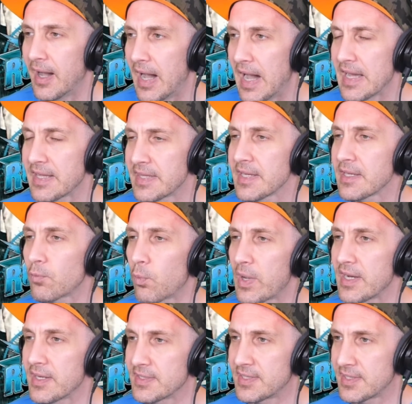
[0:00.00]
I think
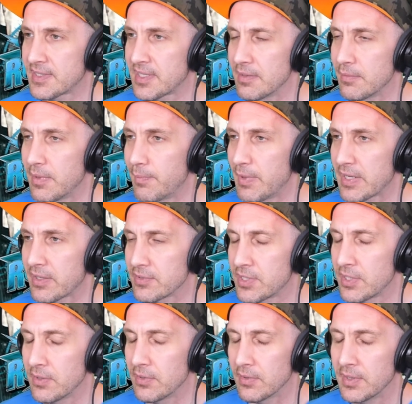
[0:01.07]
Wheatus is going to be bigger
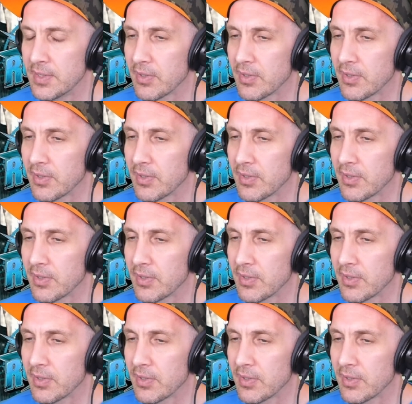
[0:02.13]
too.